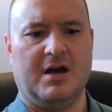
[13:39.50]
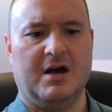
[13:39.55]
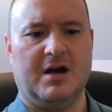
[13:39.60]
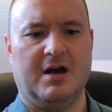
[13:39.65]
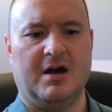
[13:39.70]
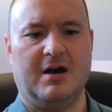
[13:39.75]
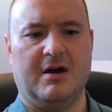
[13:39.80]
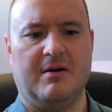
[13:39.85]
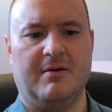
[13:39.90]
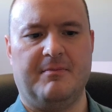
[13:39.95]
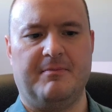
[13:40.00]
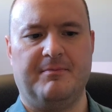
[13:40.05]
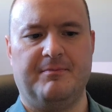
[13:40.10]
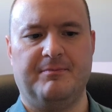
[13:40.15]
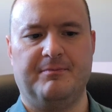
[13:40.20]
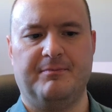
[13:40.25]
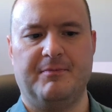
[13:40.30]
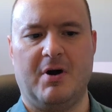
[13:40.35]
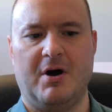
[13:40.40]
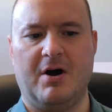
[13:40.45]
uh,
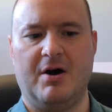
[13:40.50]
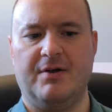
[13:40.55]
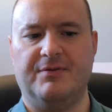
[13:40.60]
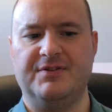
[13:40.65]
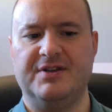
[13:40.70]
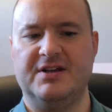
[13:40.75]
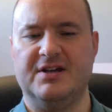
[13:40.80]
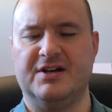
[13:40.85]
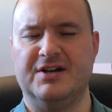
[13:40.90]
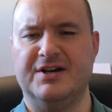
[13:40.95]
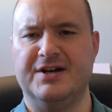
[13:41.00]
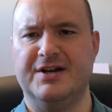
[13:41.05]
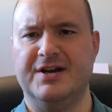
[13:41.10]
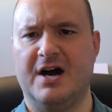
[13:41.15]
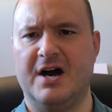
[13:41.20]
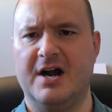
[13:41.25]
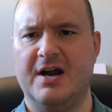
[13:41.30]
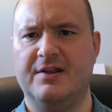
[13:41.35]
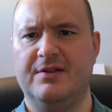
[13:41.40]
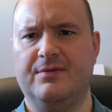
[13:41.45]
on the
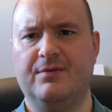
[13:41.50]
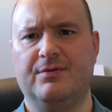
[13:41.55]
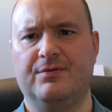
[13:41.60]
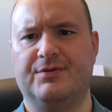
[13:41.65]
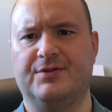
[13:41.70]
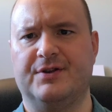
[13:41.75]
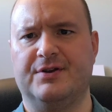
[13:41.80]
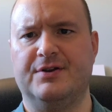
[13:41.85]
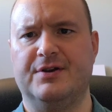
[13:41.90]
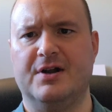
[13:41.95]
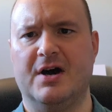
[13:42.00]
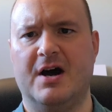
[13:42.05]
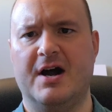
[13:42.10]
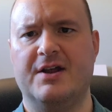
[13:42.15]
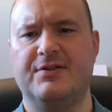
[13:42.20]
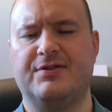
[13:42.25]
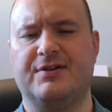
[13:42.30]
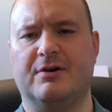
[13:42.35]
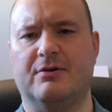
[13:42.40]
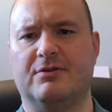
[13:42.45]
ninth the
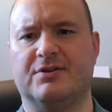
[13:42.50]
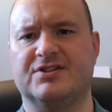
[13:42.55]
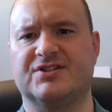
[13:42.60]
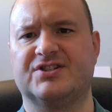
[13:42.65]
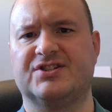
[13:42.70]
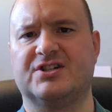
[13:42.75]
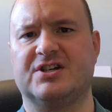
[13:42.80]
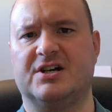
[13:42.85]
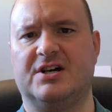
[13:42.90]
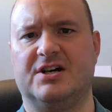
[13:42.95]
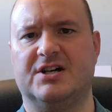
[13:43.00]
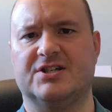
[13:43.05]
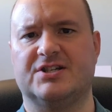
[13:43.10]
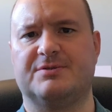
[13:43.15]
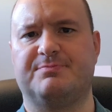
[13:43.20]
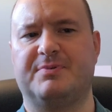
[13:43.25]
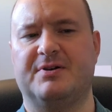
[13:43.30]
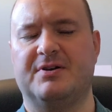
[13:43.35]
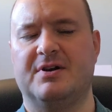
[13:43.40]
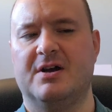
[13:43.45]
ninth house
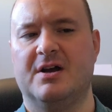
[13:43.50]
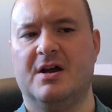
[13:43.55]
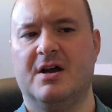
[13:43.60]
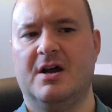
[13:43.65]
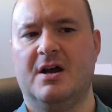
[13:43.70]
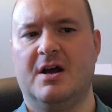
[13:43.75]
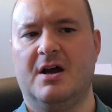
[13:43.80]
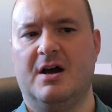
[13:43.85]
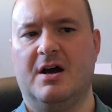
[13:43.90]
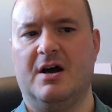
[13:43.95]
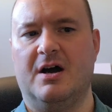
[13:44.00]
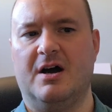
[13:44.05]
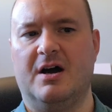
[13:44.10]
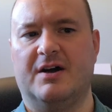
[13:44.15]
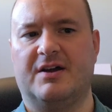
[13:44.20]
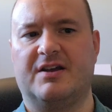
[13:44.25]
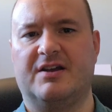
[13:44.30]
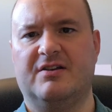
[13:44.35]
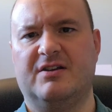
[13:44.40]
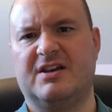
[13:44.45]
cusp
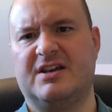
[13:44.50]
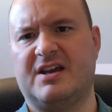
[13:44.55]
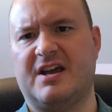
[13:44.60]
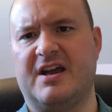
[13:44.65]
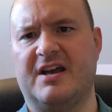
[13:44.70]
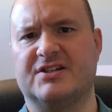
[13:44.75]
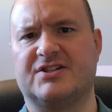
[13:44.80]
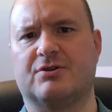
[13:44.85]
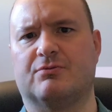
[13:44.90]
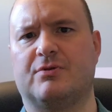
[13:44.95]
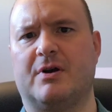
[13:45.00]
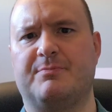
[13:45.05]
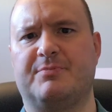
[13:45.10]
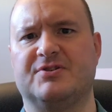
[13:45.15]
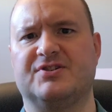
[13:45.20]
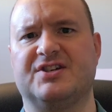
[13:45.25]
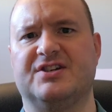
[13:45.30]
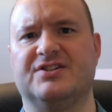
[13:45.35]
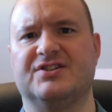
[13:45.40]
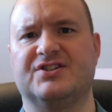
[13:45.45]
uh, cancer
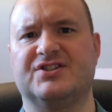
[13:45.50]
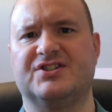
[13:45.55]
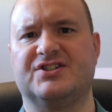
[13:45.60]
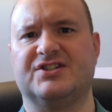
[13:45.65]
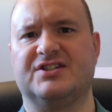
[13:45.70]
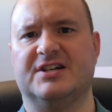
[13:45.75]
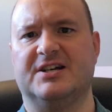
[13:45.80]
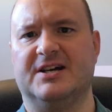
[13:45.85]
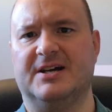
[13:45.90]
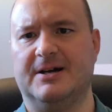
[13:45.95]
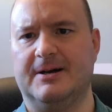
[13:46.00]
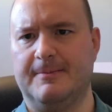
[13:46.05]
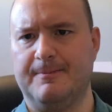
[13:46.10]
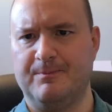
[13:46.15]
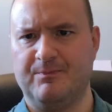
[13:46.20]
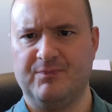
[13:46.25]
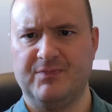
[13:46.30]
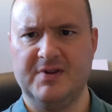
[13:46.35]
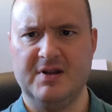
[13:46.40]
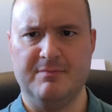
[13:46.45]
represents
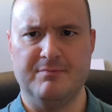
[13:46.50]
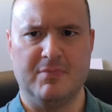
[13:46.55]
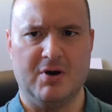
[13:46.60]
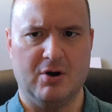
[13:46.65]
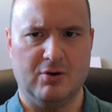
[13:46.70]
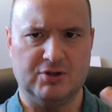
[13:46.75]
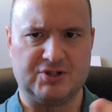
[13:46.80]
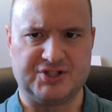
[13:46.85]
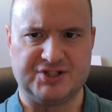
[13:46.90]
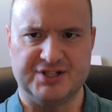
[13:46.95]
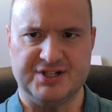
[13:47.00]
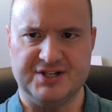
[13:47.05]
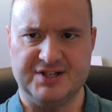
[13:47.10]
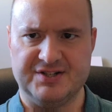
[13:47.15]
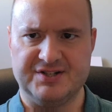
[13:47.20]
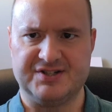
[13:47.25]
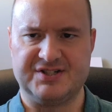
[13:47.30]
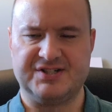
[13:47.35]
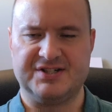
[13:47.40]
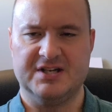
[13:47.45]
uh,
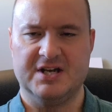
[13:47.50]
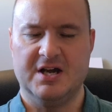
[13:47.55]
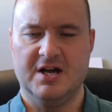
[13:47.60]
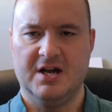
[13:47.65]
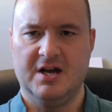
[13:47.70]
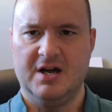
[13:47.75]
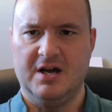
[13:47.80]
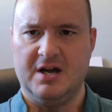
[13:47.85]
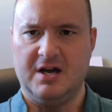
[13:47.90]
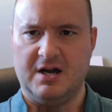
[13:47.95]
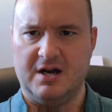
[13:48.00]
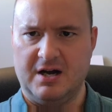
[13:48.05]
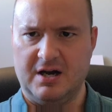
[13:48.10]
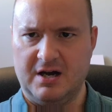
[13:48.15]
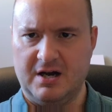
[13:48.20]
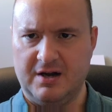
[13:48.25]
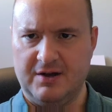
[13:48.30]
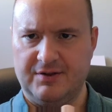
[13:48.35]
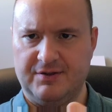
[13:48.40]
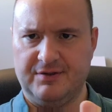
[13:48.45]
emotions
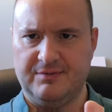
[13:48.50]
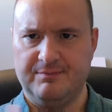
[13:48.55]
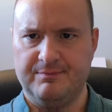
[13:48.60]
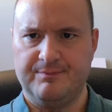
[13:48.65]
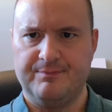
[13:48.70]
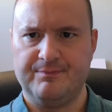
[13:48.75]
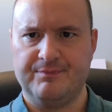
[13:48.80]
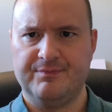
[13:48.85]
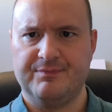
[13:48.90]
uh,